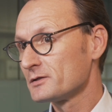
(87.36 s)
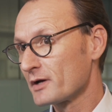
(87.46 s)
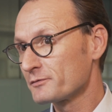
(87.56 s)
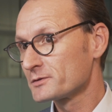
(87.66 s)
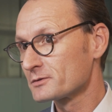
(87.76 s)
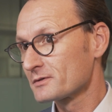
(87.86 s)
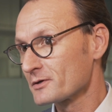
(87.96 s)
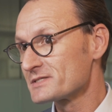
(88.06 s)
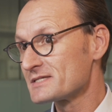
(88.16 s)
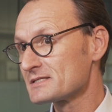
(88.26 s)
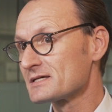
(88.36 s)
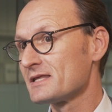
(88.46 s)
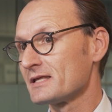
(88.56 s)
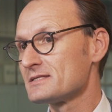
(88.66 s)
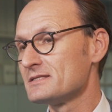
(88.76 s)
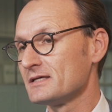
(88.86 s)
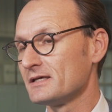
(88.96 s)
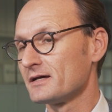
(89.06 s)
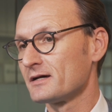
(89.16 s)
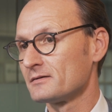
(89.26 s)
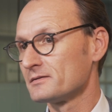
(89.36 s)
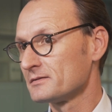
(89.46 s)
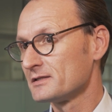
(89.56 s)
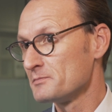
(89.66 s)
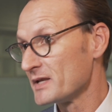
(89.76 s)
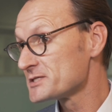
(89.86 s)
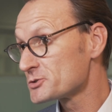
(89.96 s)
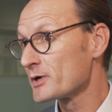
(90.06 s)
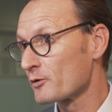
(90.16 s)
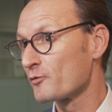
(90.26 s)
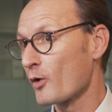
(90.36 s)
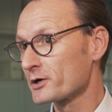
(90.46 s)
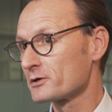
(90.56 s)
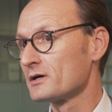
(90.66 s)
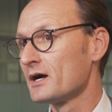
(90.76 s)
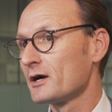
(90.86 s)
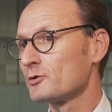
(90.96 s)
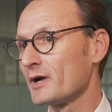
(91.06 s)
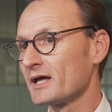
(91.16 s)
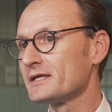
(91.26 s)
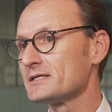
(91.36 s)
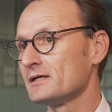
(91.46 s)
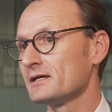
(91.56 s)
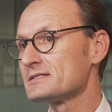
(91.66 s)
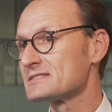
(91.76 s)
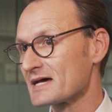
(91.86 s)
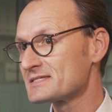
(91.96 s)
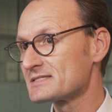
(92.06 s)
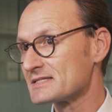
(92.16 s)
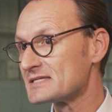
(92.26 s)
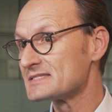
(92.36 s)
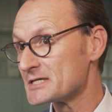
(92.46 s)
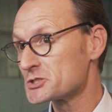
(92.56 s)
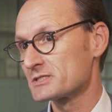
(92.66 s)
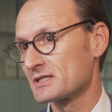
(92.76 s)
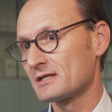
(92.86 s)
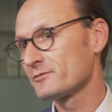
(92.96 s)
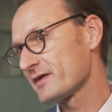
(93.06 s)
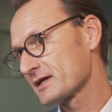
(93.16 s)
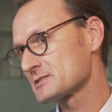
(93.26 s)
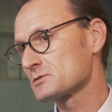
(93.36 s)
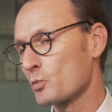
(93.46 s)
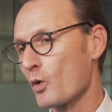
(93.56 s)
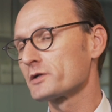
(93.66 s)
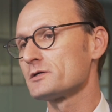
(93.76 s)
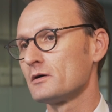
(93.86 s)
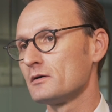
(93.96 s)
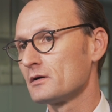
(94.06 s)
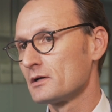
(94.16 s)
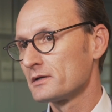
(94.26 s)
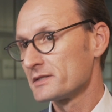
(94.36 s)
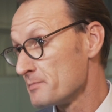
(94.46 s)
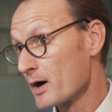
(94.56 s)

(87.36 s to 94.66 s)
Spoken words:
You have to consider that the Ministry of Water rarely does the decision that affects water the